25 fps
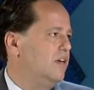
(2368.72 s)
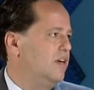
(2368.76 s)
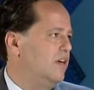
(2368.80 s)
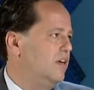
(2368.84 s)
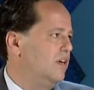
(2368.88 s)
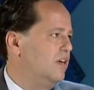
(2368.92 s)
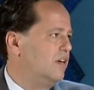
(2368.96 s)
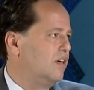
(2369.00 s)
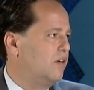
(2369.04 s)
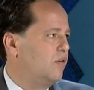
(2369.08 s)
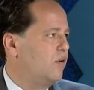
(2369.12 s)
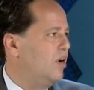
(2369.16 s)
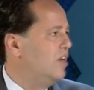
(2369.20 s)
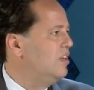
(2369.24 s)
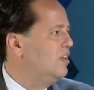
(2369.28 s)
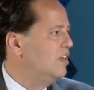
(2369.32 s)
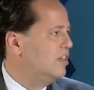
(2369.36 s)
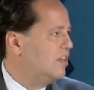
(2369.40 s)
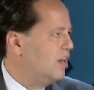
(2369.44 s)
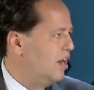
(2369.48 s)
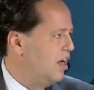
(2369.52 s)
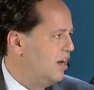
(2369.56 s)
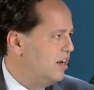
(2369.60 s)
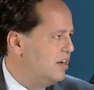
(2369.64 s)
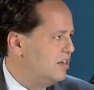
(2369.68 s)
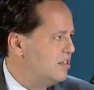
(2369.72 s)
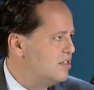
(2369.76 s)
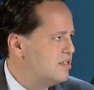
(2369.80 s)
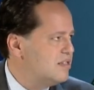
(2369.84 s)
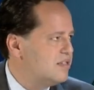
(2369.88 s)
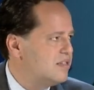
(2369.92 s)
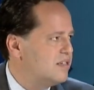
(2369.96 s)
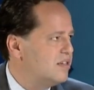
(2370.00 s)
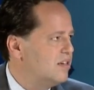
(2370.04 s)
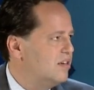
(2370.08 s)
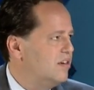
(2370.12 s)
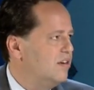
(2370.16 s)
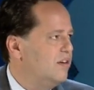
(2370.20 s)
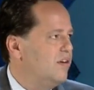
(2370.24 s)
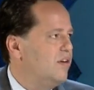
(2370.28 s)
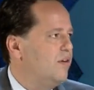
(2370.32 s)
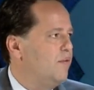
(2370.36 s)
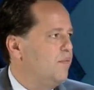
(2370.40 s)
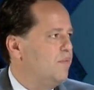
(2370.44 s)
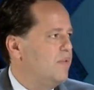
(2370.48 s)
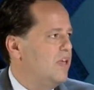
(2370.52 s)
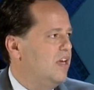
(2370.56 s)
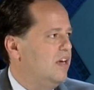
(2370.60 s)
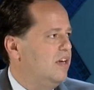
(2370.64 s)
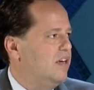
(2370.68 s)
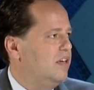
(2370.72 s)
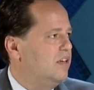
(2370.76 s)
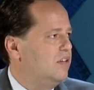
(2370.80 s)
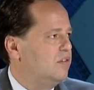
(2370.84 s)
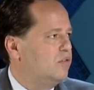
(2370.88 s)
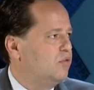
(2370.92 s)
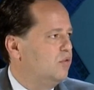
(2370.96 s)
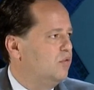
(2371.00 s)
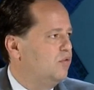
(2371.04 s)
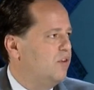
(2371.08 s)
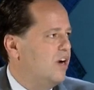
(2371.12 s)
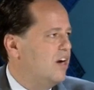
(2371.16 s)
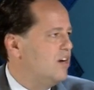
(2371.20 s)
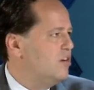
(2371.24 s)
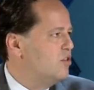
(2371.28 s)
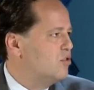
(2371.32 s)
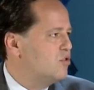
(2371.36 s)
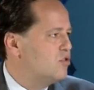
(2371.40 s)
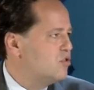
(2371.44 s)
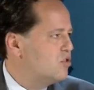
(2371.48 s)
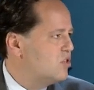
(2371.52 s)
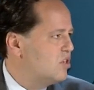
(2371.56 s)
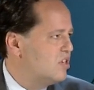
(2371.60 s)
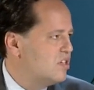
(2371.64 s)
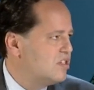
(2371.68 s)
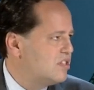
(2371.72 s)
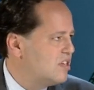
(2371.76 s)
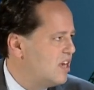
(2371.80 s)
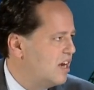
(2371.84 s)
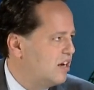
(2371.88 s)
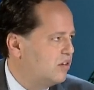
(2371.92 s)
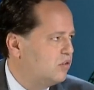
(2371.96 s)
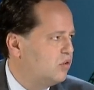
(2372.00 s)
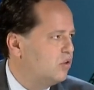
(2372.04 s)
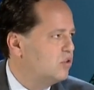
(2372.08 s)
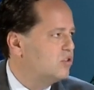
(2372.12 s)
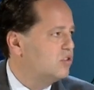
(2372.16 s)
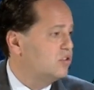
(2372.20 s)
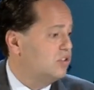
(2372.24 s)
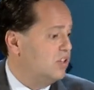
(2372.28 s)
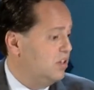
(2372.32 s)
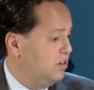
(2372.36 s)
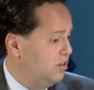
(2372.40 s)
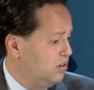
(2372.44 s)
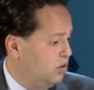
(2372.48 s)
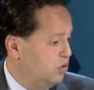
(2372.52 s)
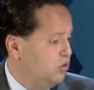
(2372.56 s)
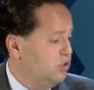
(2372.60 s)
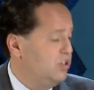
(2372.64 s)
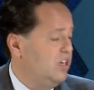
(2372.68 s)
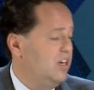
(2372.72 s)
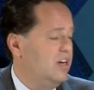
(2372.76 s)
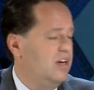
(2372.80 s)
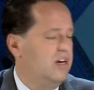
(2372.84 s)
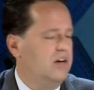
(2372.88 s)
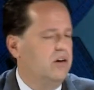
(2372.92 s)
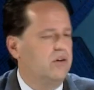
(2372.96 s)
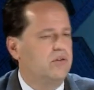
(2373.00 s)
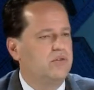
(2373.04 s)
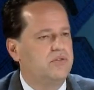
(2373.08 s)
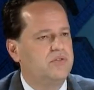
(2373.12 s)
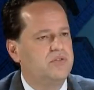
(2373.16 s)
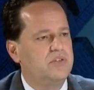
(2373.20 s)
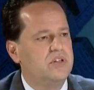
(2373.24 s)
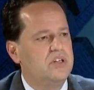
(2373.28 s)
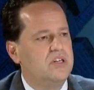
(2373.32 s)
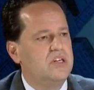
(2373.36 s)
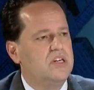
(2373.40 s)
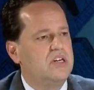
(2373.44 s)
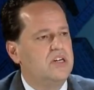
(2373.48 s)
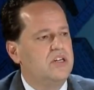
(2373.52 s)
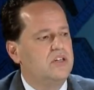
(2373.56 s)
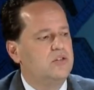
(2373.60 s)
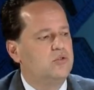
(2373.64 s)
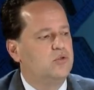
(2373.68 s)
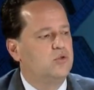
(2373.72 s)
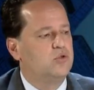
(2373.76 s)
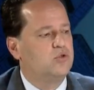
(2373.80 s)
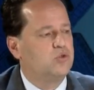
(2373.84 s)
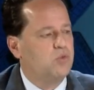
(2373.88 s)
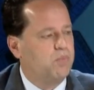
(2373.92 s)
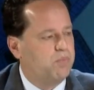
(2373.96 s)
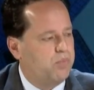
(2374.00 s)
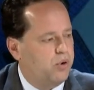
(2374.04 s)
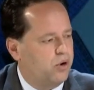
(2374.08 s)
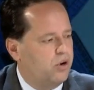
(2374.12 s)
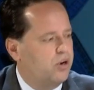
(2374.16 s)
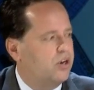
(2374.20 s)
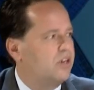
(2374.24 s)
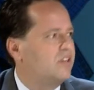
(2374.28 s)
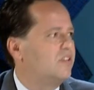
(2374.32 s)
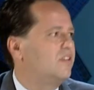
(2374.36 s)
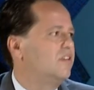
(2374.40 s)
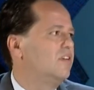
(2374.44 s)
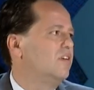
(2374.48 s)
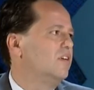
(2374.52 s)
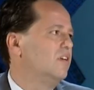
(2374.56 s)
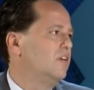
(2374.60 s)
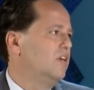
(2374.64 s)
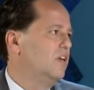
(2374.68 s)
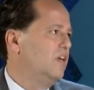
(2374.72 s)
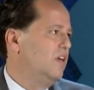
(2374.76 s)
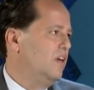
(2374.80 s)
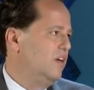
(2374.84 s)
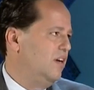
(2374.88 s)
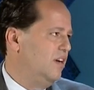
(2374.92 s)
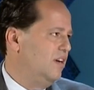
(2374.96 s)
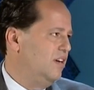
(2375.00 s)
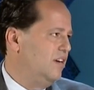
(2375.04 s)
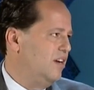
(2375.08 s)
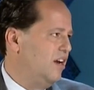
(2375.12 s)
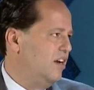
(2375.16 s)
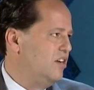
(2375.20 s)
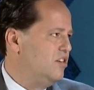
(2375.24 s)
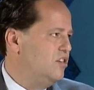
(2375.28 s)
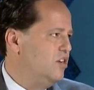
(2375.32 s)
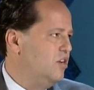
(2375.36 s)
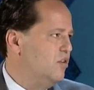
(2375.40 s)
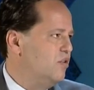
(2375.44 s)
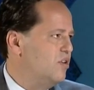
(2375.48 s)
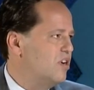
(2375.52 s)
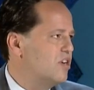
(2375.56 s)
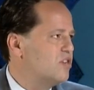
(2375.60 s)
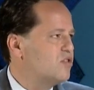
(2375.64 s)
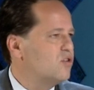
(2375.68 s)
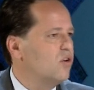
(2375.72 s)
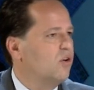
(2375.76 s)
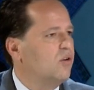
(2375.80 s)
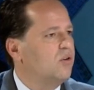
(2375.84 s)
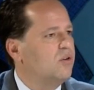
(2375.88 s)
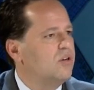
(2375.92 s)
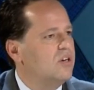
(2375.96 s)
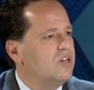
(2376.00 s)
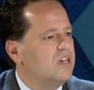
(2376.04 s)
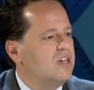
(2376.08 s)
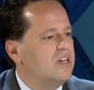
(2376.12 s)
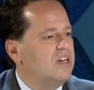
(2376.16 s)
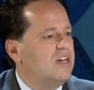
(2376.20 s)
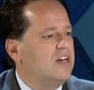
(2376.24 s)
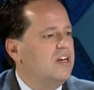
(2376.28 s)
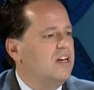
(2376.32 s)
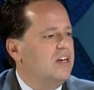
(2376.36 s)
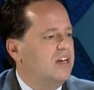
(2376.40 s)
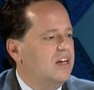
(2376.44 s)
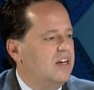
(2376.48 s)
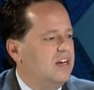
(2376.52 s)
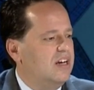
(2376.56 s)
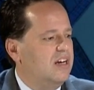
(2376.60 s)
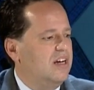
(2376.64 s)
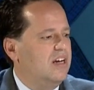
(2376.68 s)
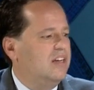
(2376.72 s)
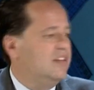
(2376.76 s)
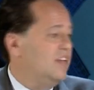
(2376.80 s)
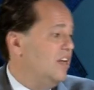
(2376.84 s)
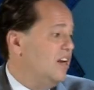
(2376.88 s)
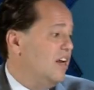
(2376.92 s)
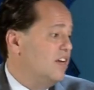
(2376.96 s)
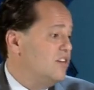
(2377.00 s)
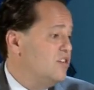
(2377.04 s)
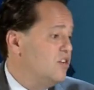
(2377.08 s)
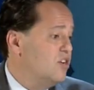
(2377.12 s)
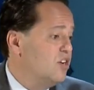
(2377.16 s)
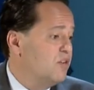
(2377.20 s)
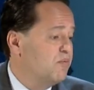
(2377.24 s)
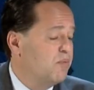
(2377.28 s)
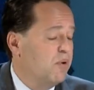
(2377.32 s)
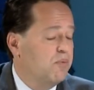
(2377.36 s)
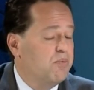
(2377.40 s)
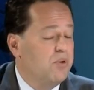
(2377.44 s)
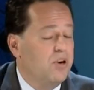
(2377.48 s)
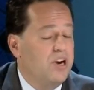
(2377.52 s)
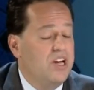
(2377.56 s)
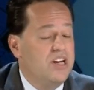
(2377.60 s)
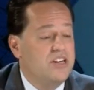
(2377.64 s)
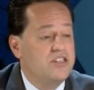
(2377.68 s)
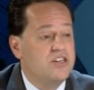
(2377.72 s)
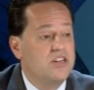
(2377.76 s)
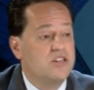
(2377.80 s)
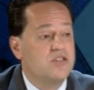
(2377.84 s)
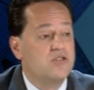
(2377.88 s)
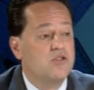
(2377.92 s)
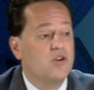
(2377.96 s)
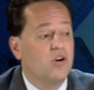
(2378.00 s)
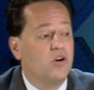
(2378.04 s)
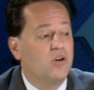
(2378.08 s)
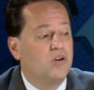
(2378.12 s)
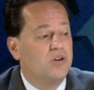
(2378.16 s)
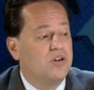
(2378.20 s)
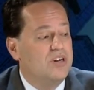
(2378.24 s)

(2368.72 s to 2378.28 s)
credit lines to various sectors, including health, to support Nigeria, so and the Nigerian population. So,